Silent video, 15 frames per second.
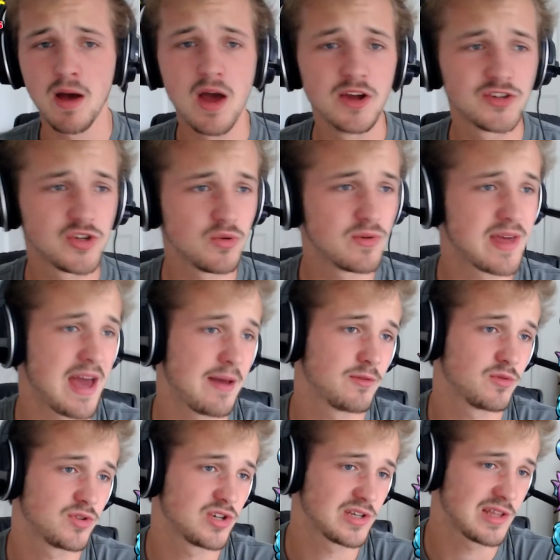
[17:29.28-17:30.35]
2 games,
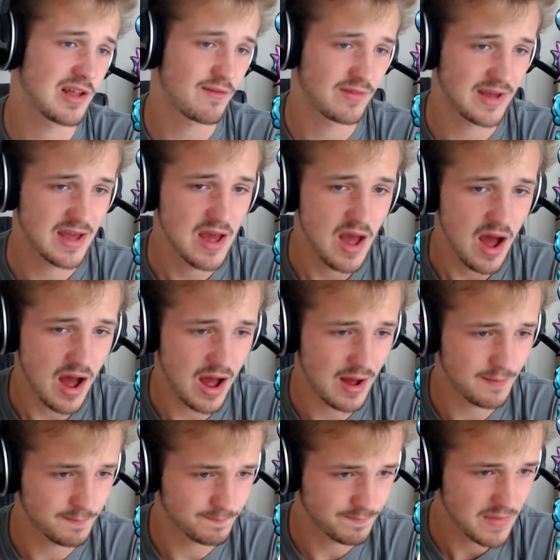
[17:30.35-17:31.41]
which is lovely.
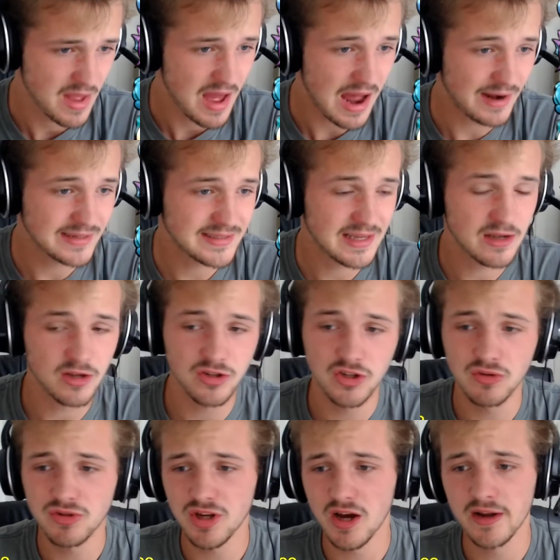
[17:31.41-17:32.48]
And this thing can
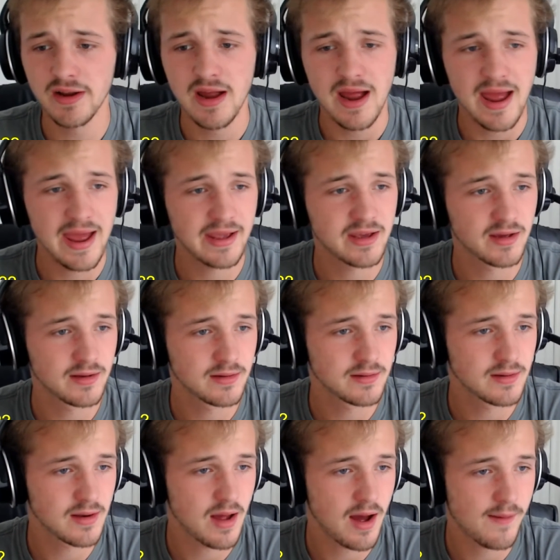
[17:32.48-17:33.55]
U-turn, it
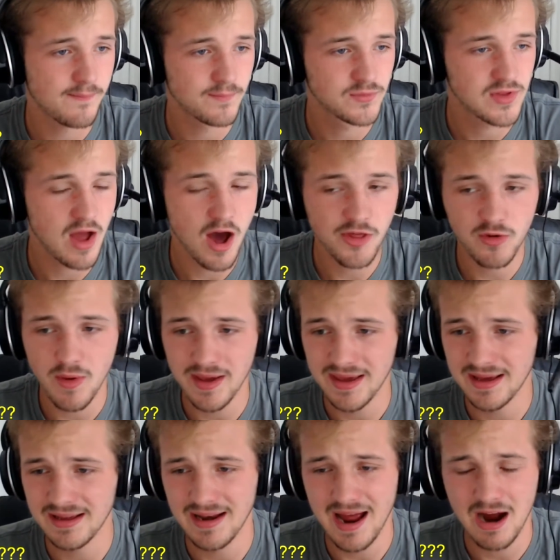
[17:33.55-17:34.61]
can Earthquake,
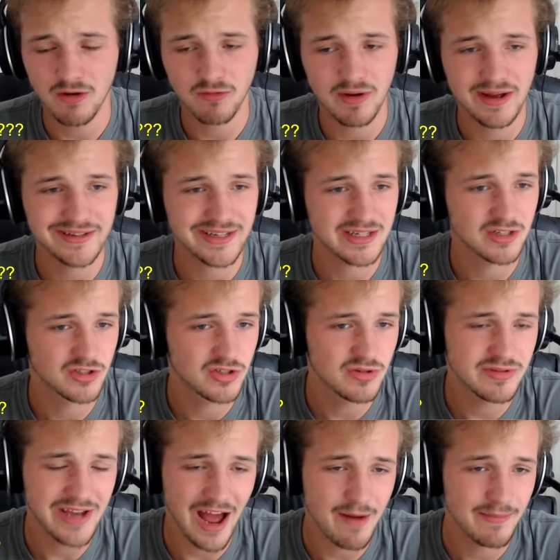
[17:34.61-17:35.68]
it can Outrage, it can do
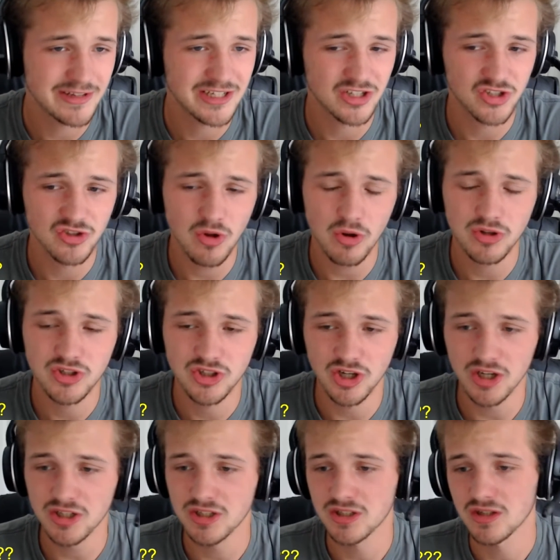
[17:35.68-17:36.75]
damage. It's not
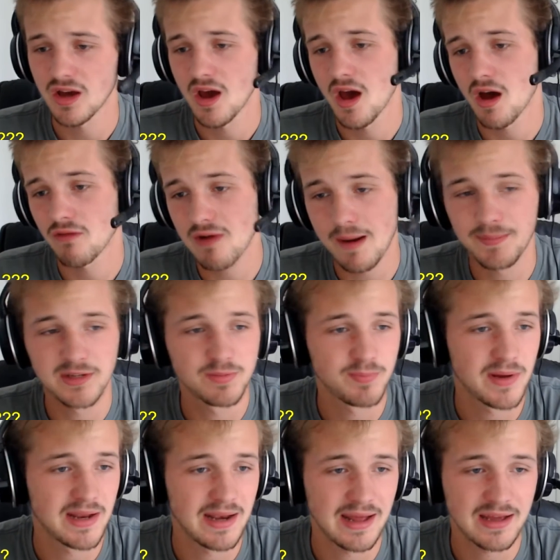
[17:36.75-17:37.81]
just Rapid
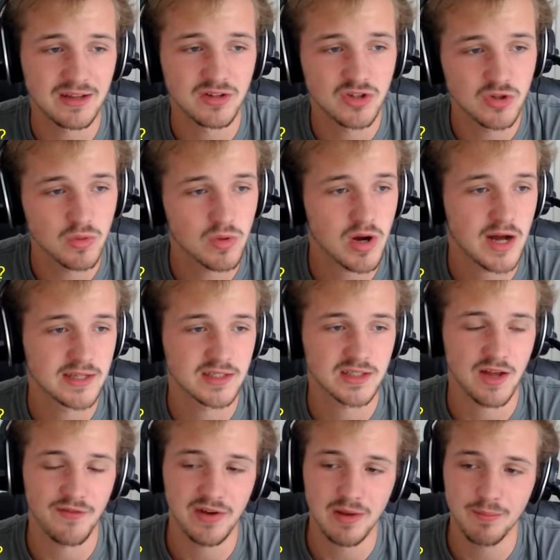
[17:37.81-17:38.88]
Spin, it can do all kinds of
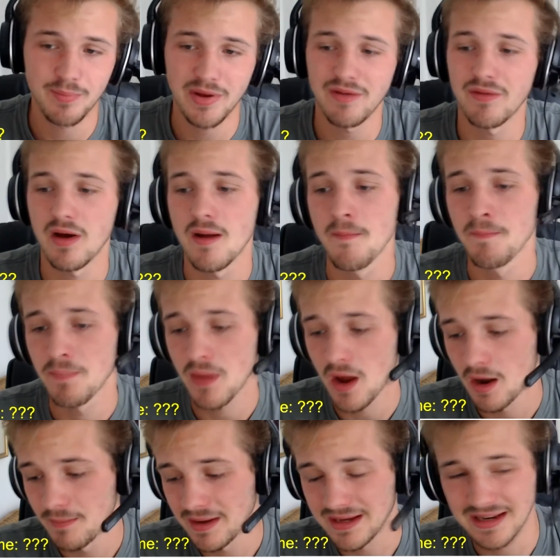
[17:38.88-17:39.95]
stuff. It can pivot,
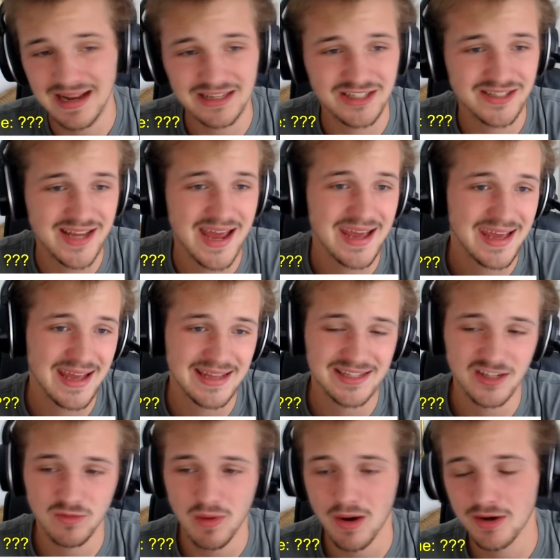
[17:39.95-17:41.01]
it can actually take hits
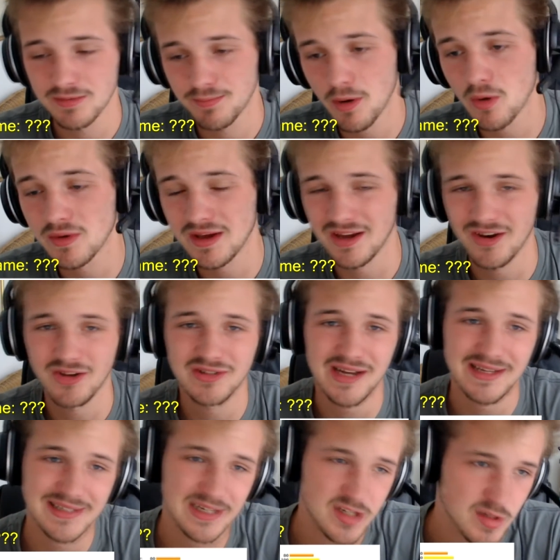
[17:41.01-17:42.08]
as well. It's bulky. I know
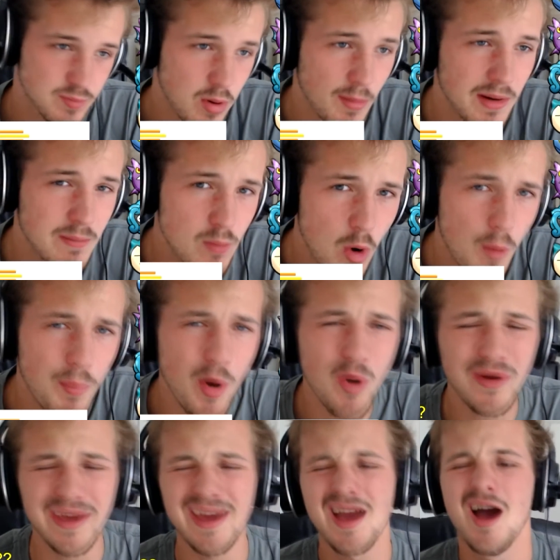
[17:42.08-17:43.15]
Sand Slash is probably more
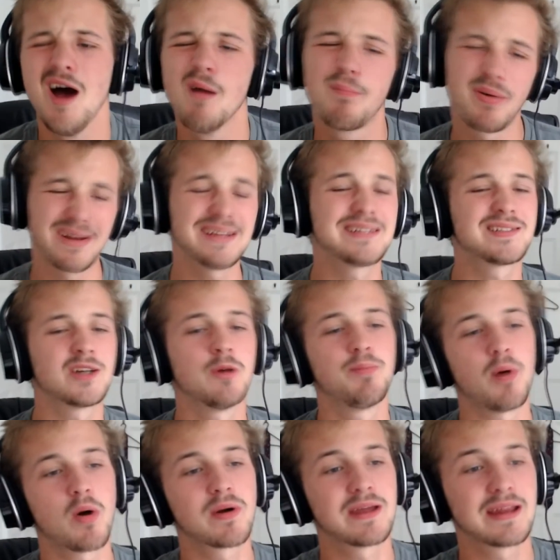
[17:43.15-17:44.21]
bulky, but it's still
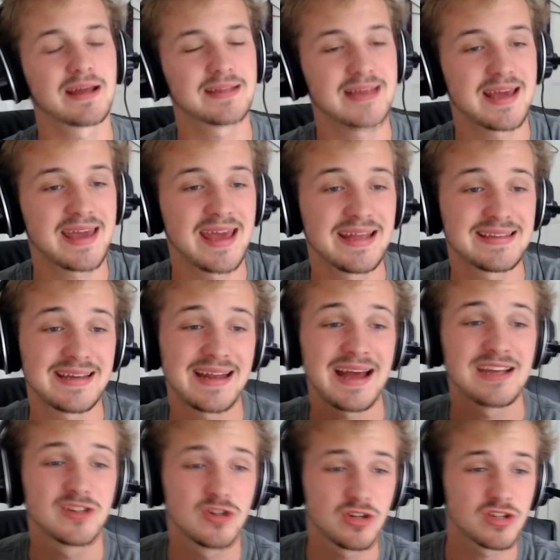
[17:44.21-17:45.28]
bulky, and it can take hits and
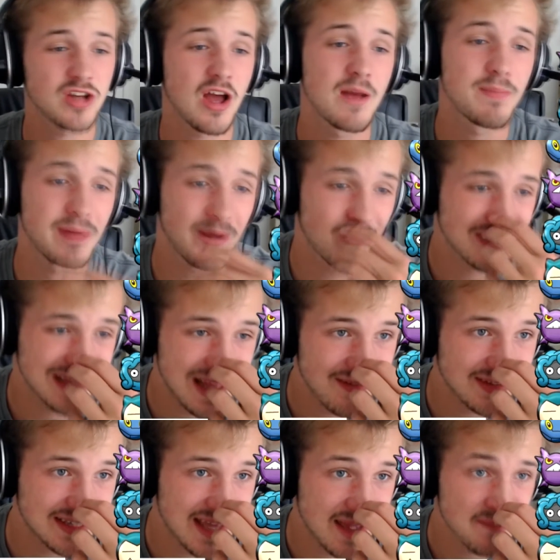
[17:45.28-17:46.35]
has good typing with
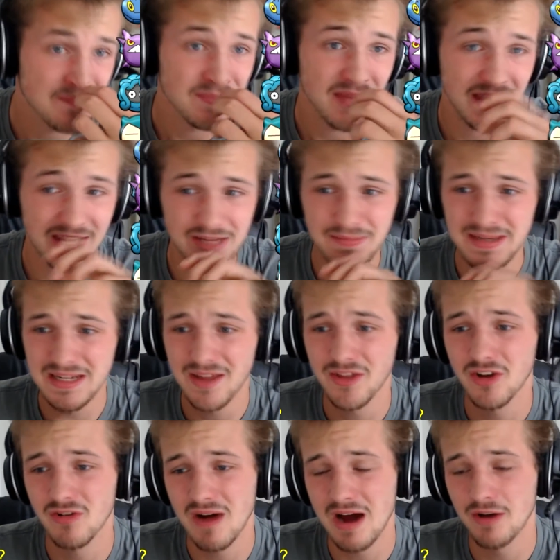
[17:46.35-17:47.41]
Levitate. It gives me another
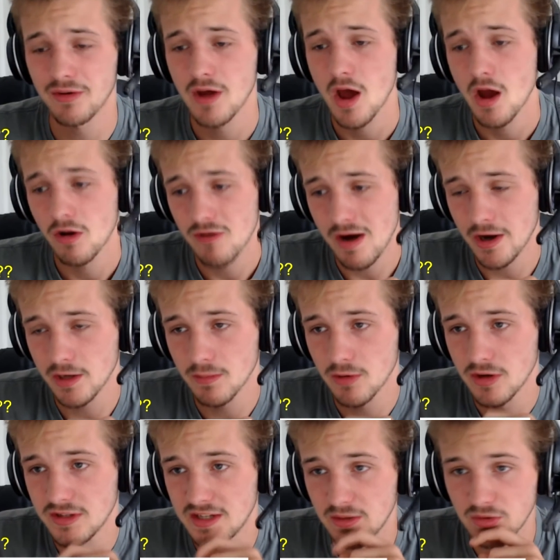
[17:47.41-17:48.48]
ground
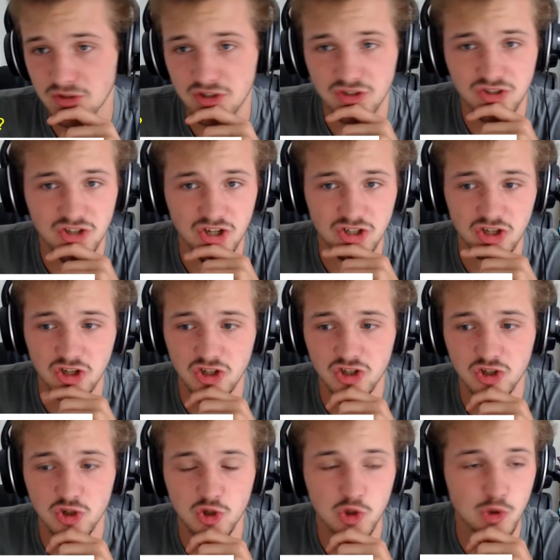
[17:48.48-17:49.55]
immunity, which is just
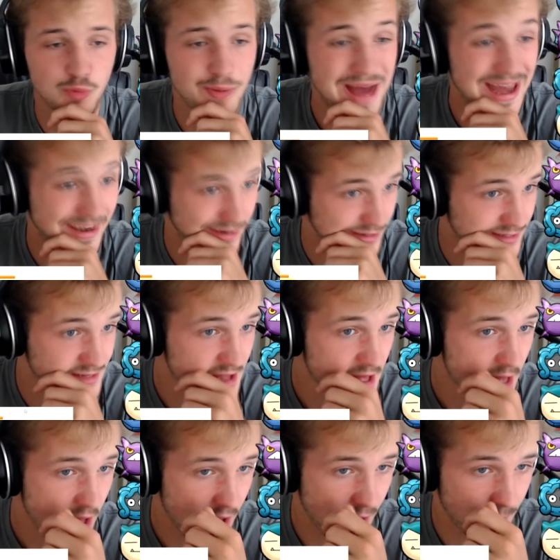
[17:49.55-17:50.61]

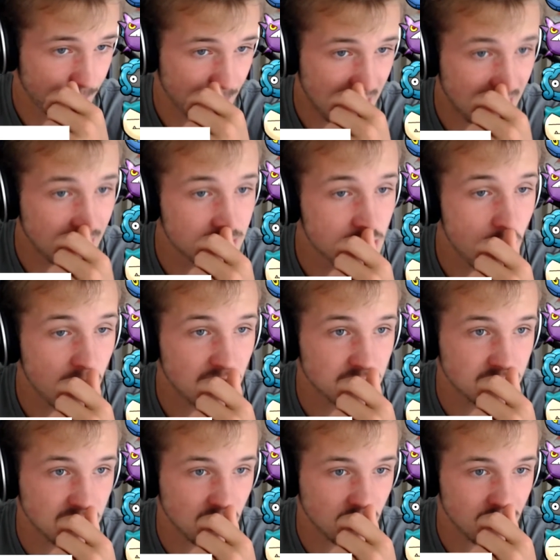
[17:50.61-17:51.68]
stupendous. And I know it gives
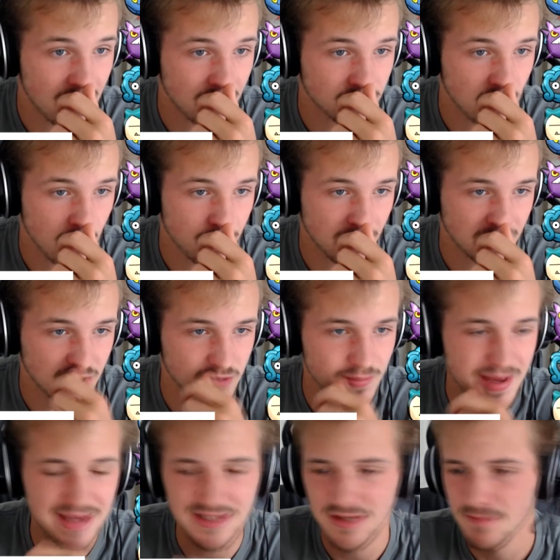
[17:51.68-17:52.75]
me another ground type, but it just
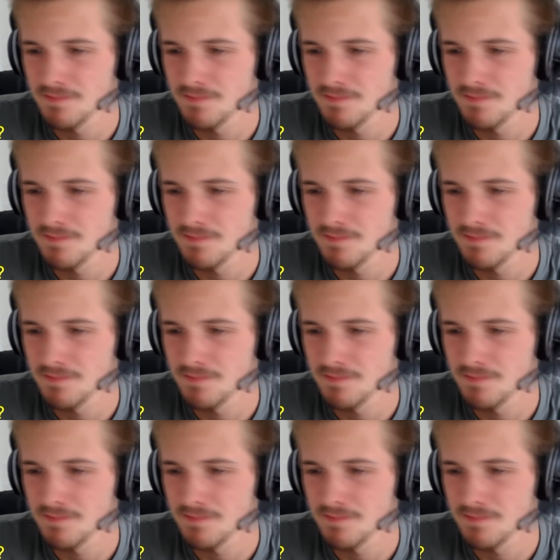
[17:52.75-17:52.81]
makes